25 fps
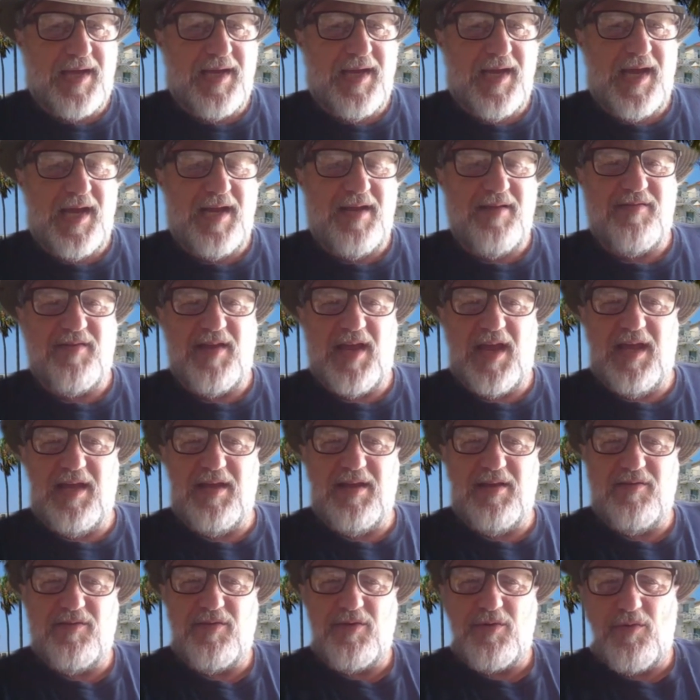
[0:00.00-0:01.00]
He had his
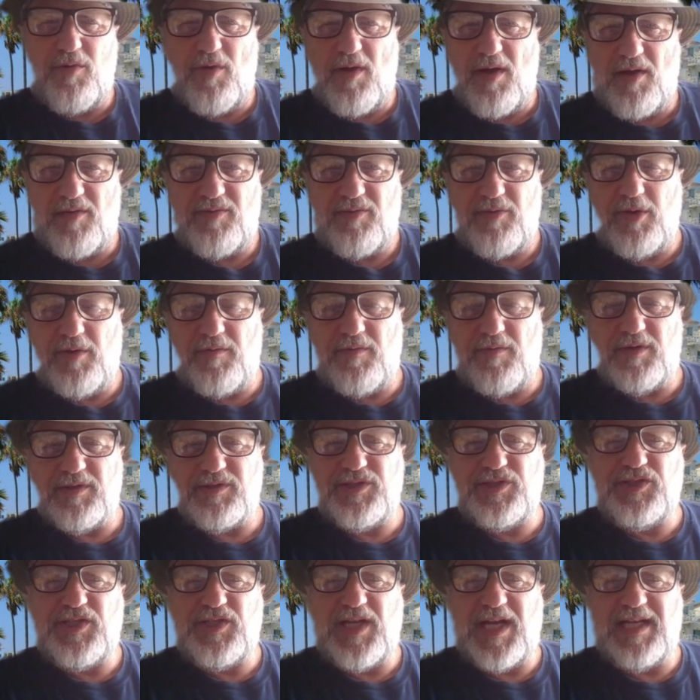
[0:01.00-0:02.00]
hands crossed over his
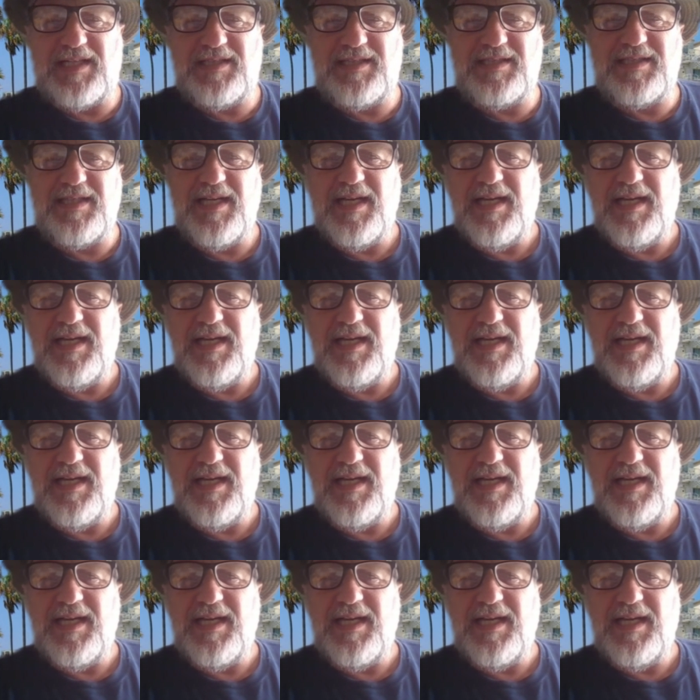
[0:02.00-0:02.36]
chest.